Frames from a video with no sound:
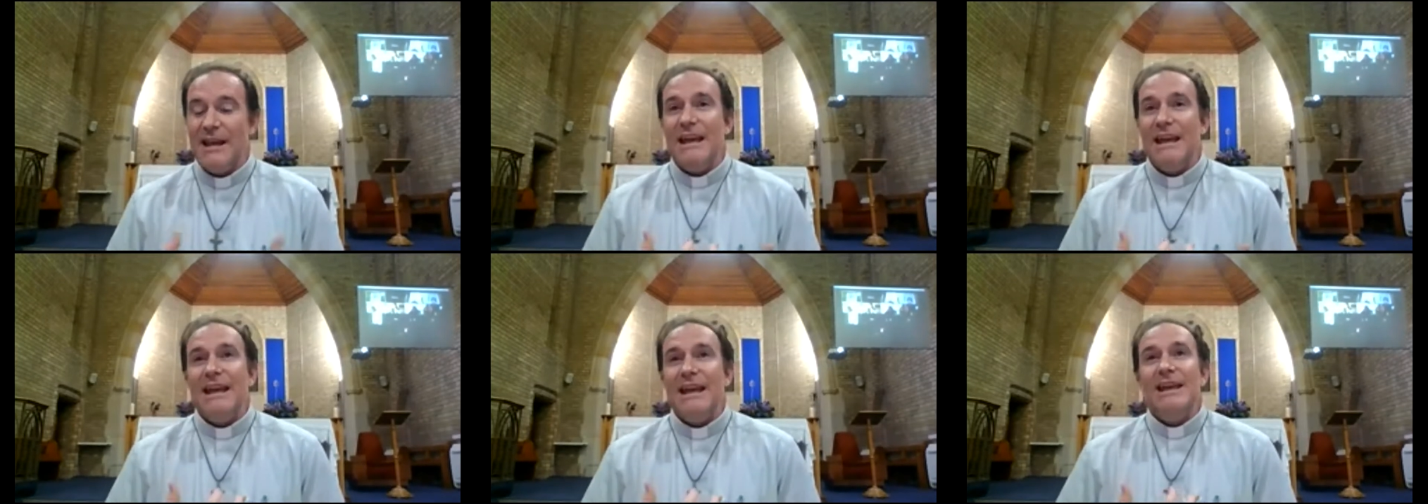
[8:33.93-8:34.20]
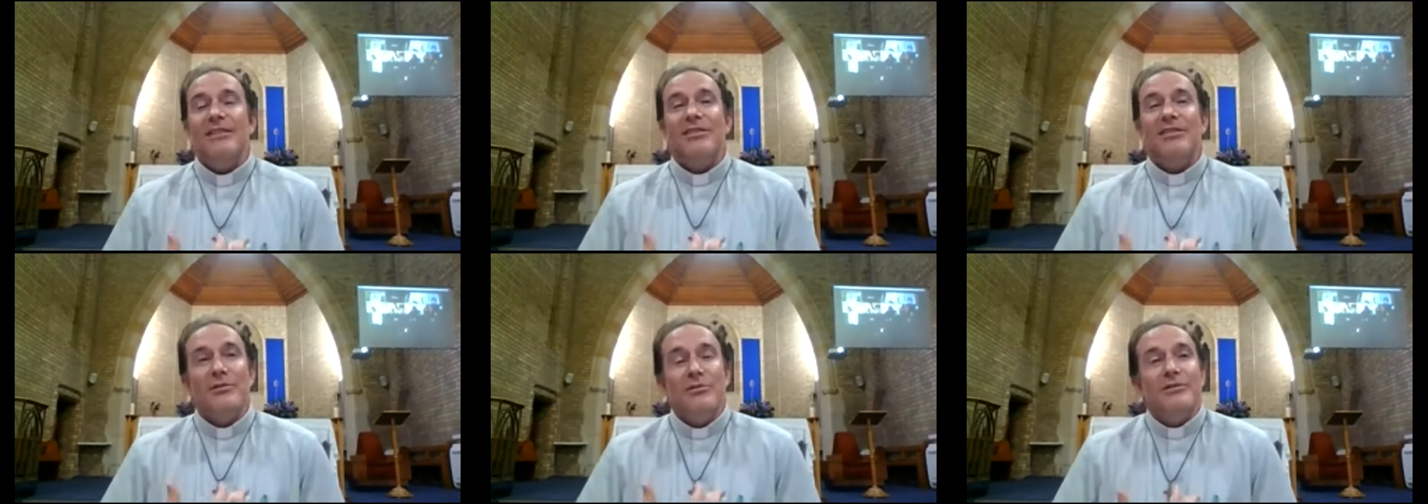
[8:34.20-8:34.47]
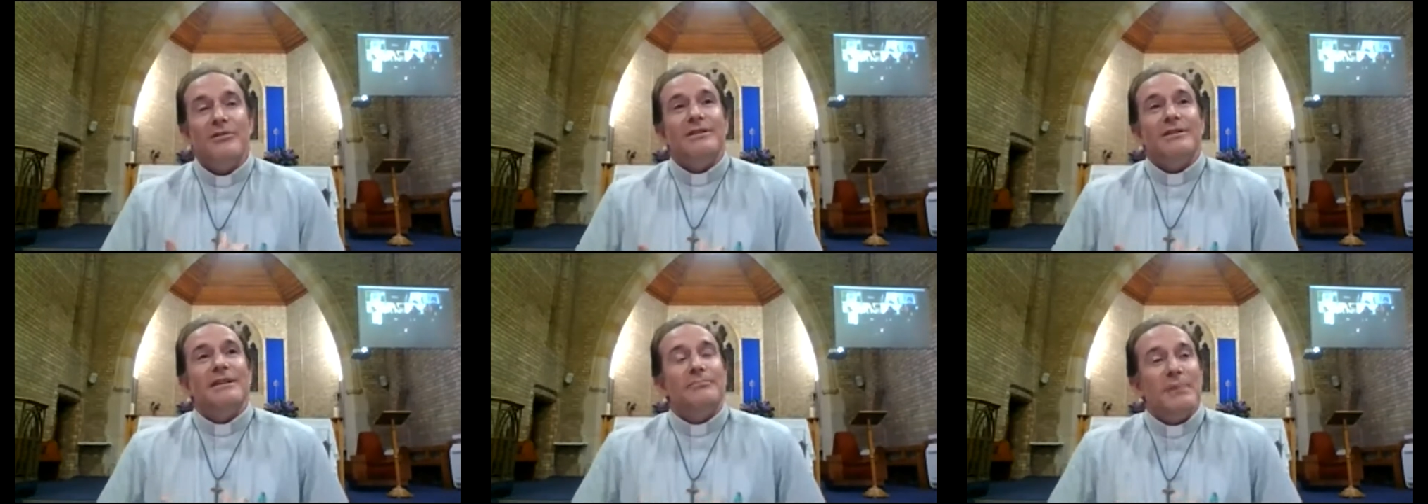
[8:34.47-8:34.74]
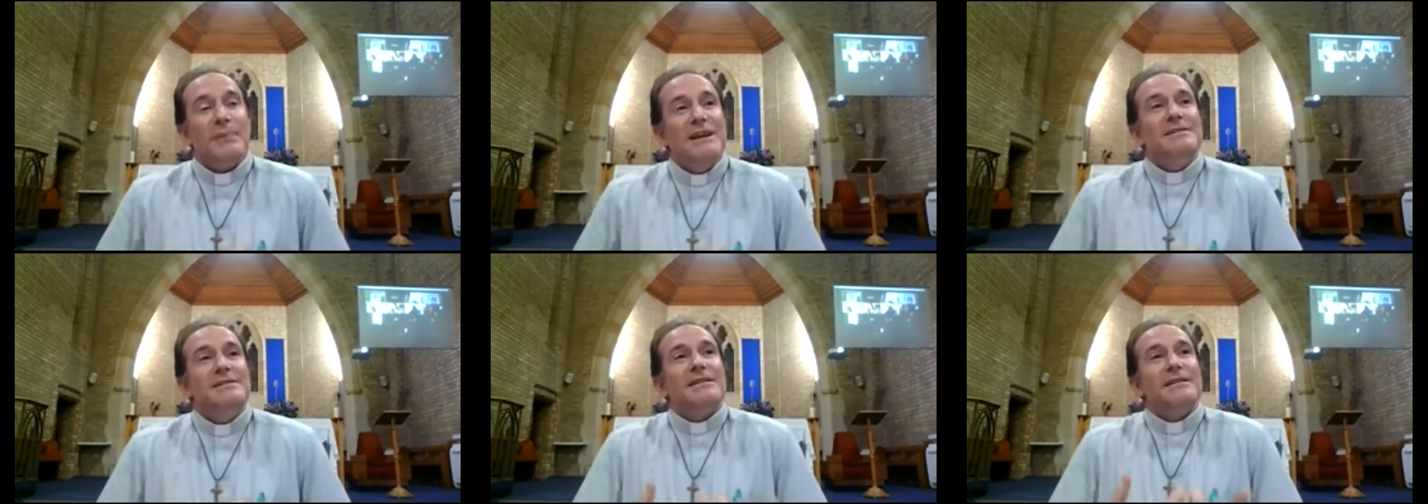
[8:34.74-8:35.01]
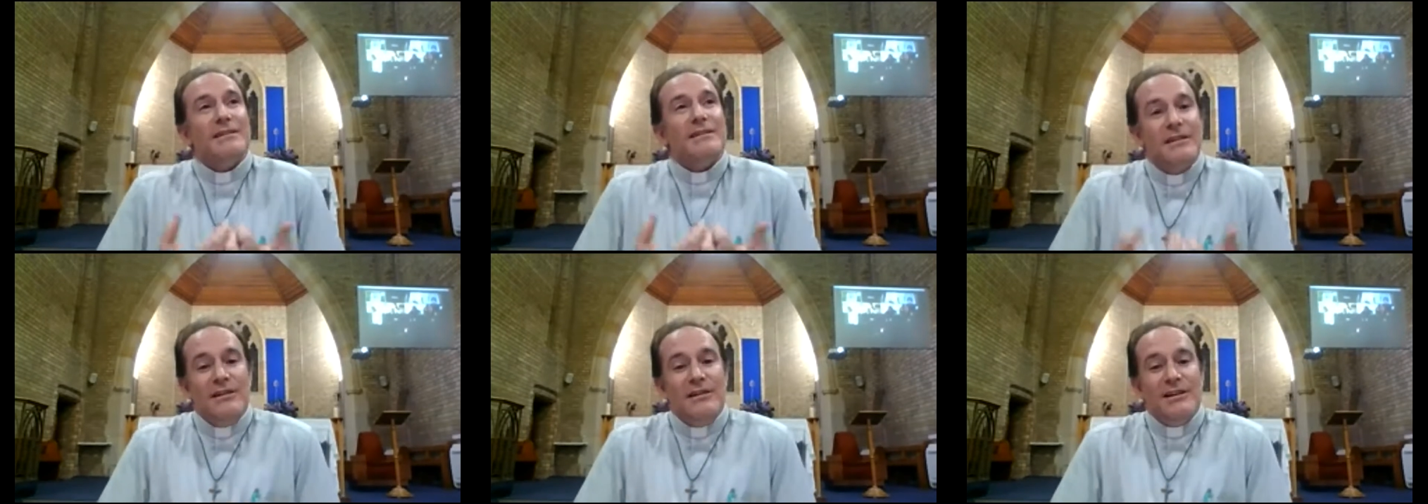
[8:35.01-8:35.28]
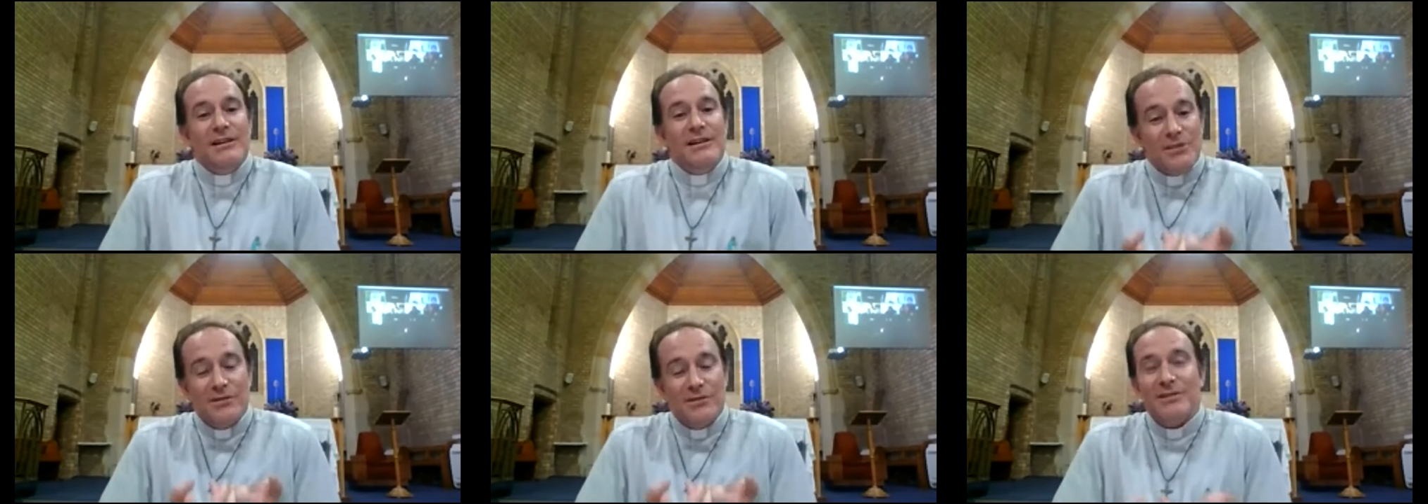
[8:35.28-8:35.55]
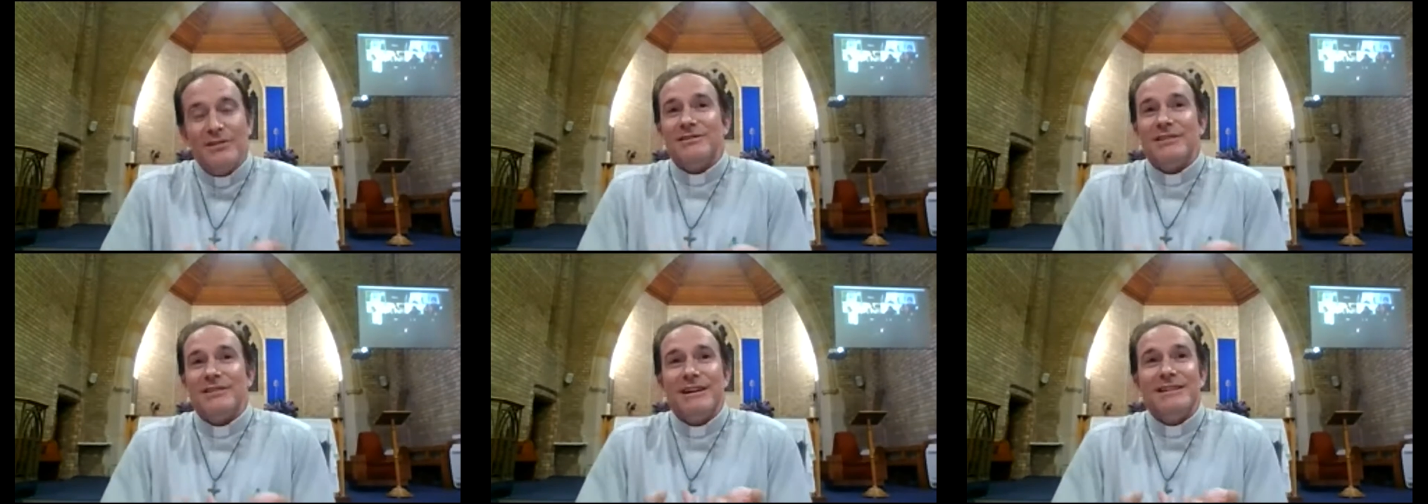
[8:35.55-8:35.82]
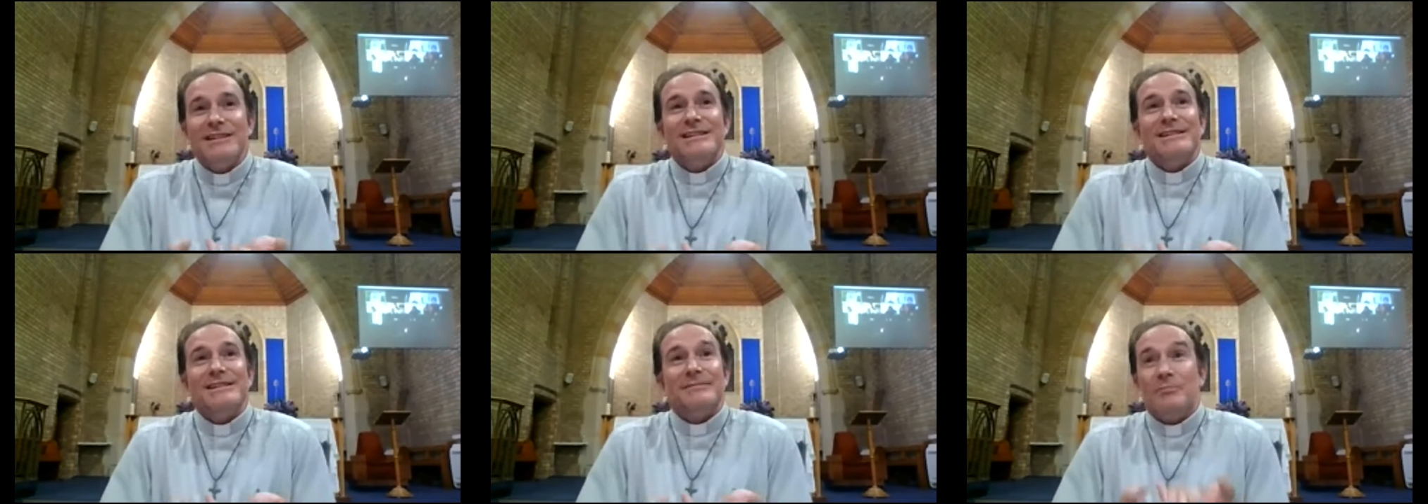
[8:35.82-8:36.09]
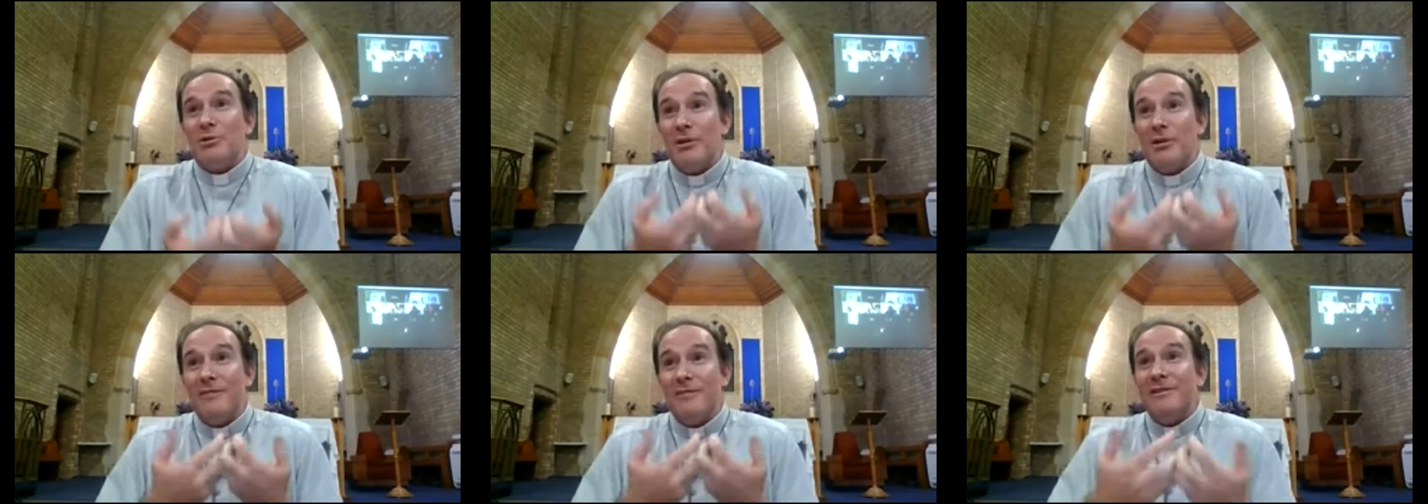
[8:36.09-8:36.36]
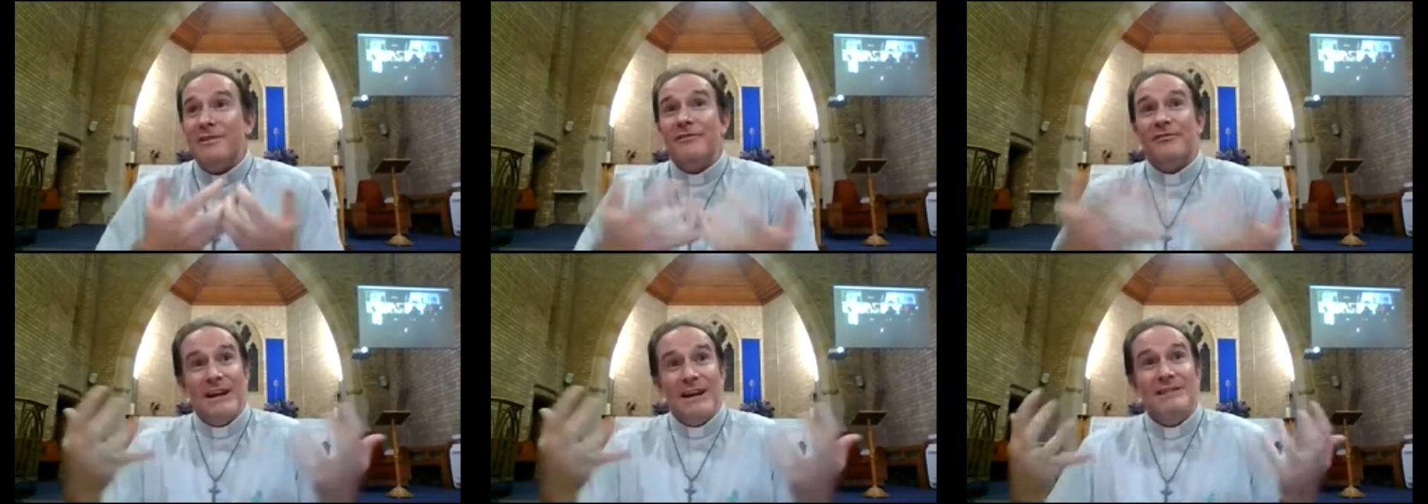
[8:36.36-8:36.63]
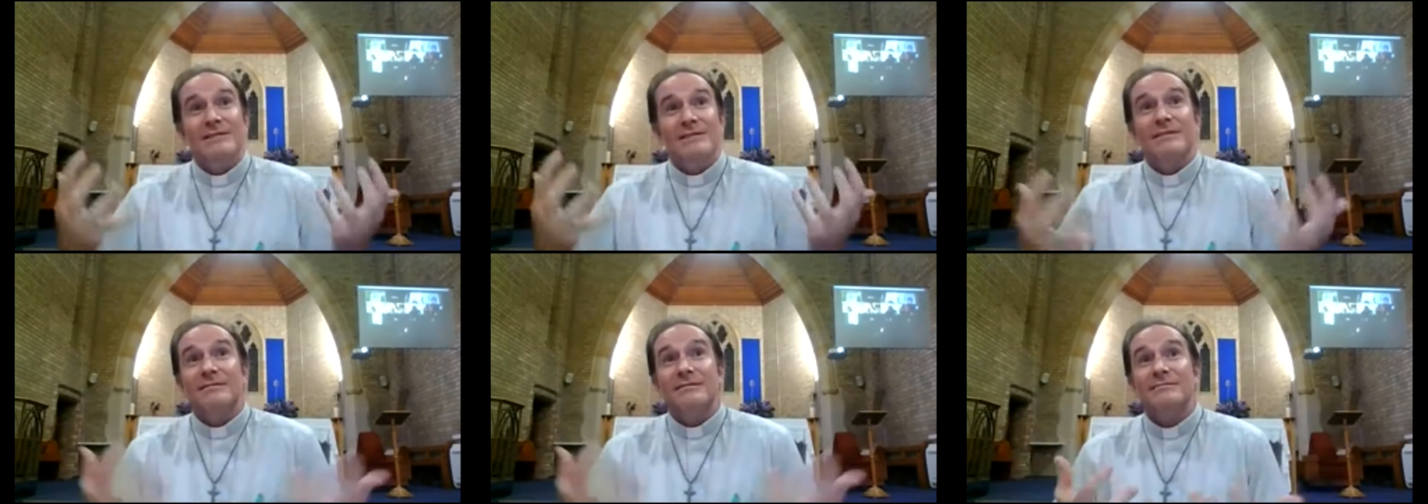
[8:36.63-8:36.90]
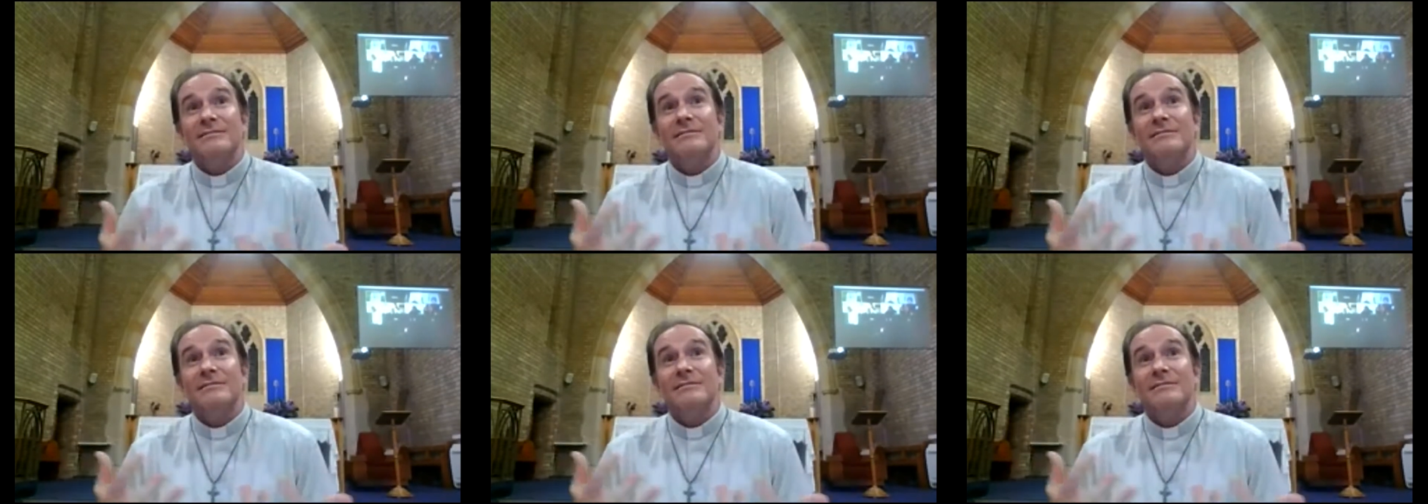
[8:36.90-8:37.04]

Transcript: he thought that basically, as long as I just put on the face,